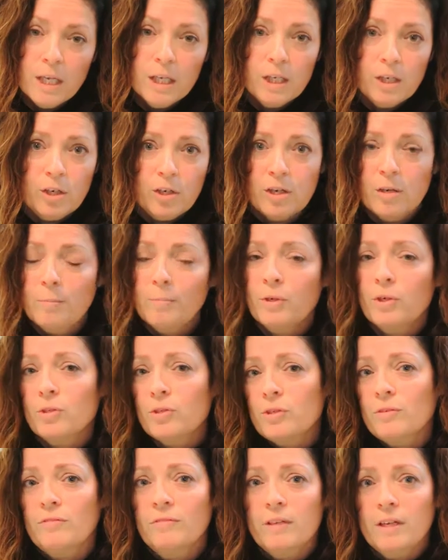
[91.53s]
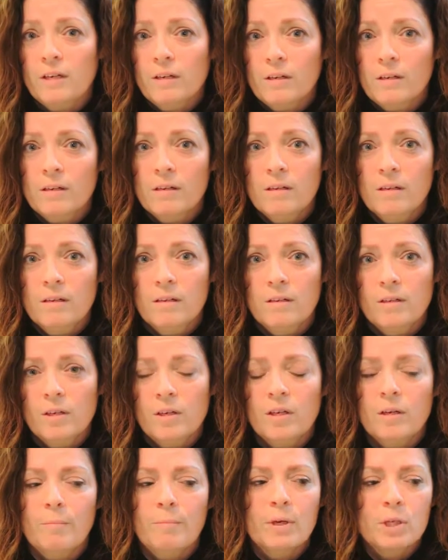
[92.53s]
You're going to persevere. You're
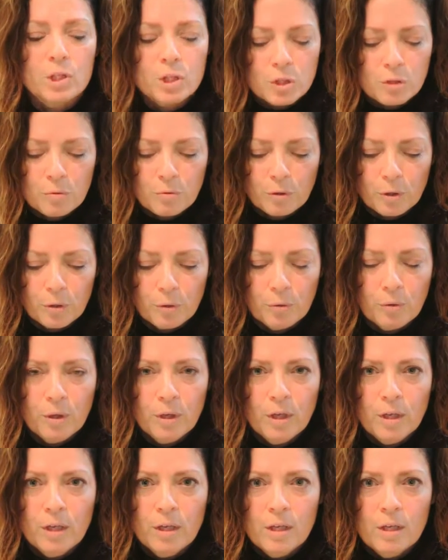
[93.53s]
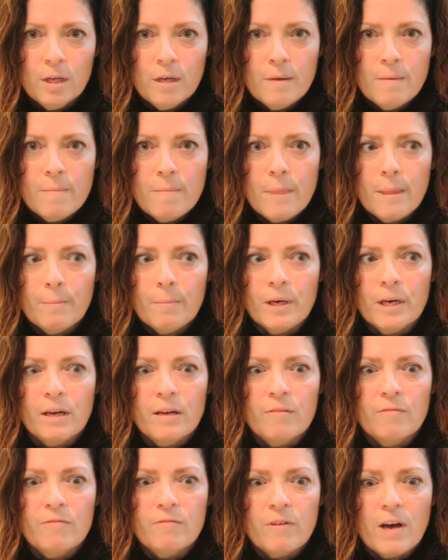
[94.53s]
going to push through. But
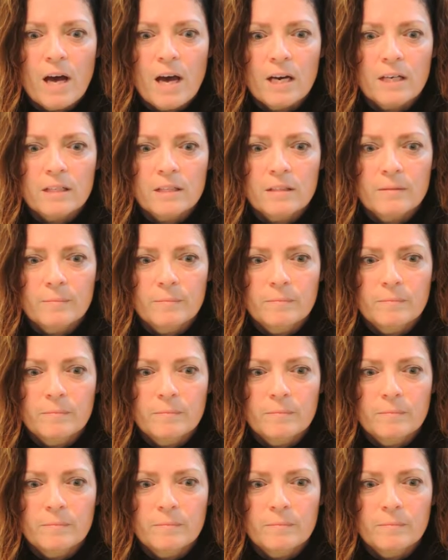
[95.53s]
in fact,